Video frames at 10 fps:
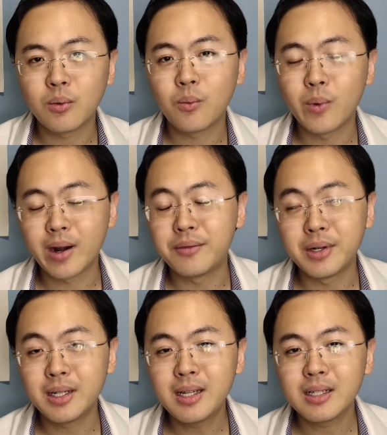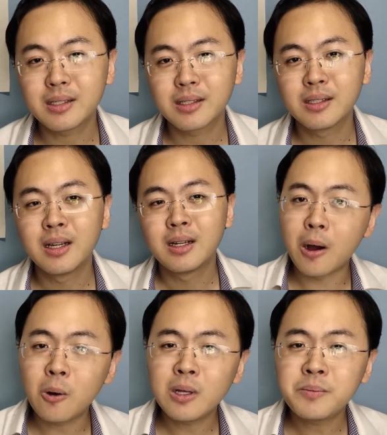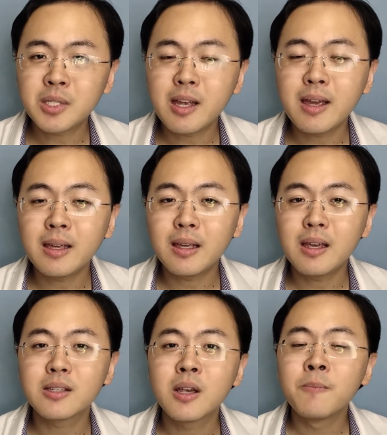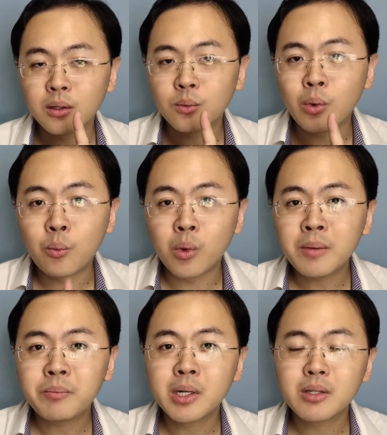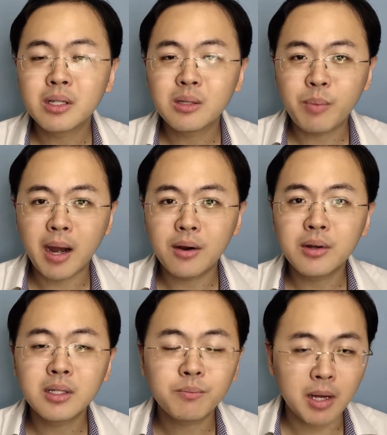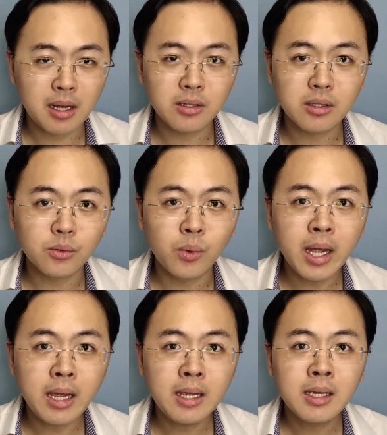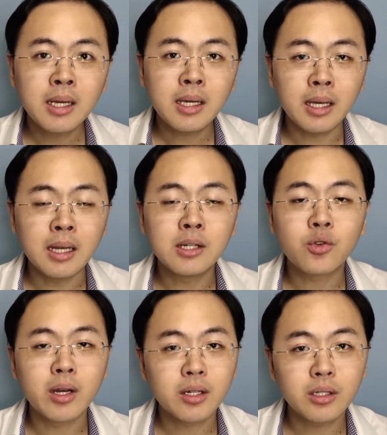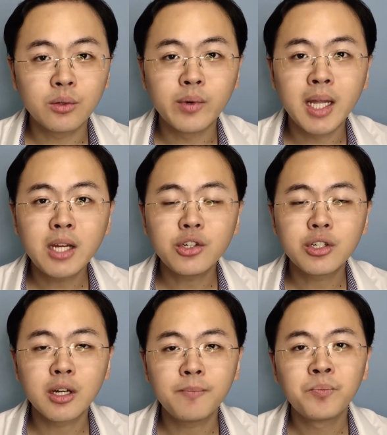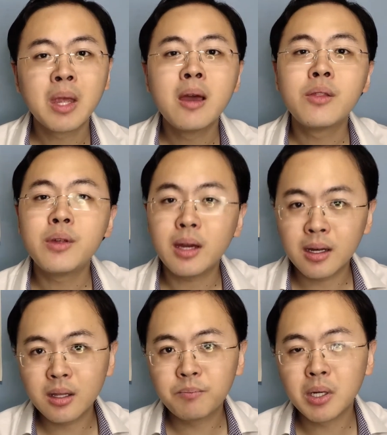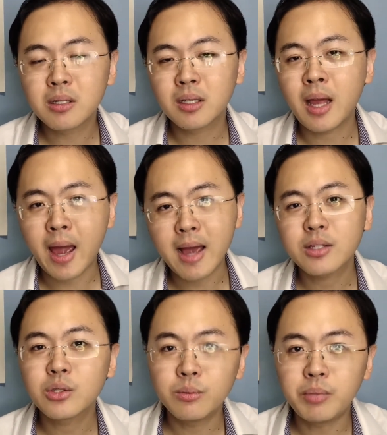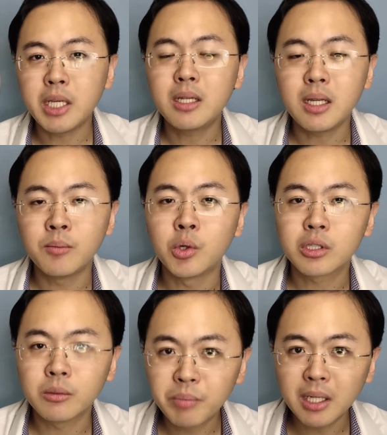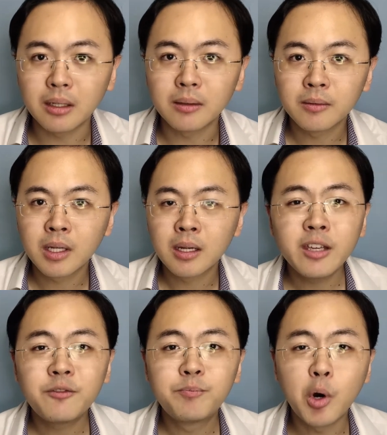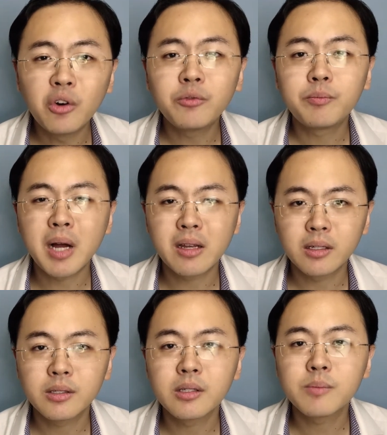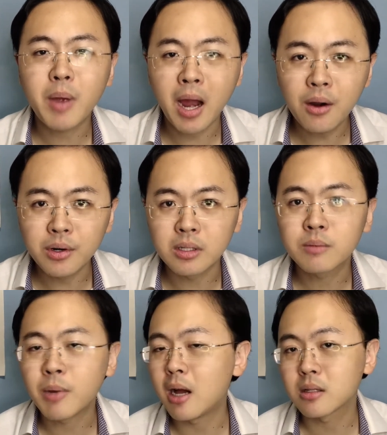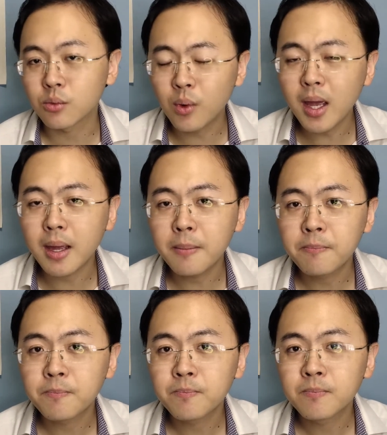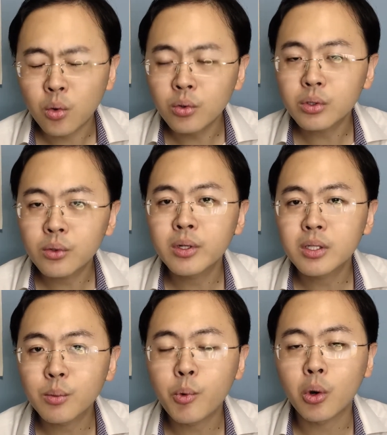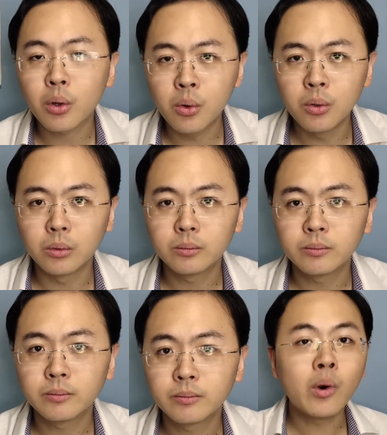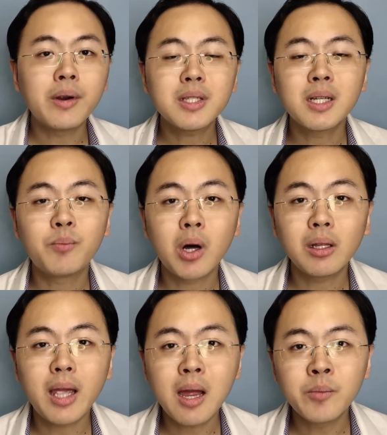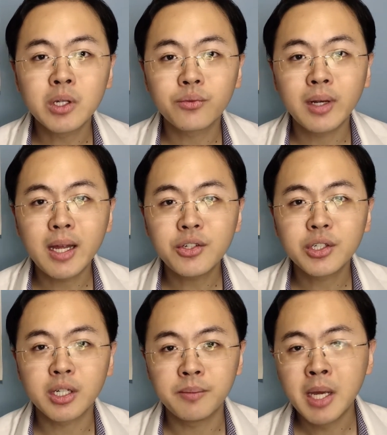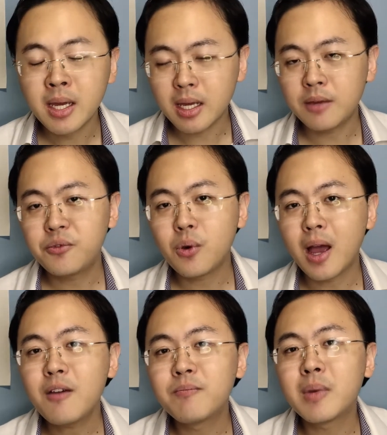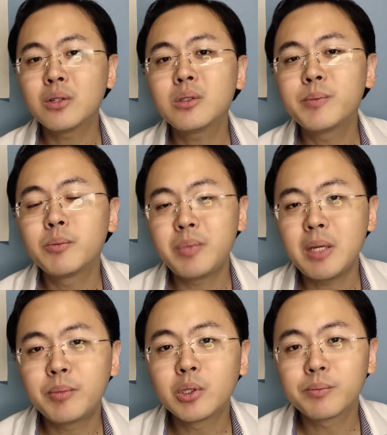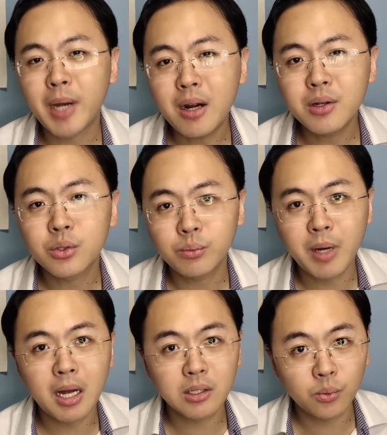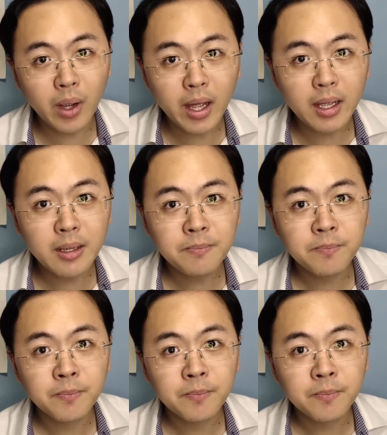whatever it is. All I'm saying is when one person's parents passes away in a traditional relationship, the other person has to be the emotional pillar. If both partners' parents pass away, who's going to support who? Whereas in a polyamorous relationship, if you have multiple people's parents who pass away,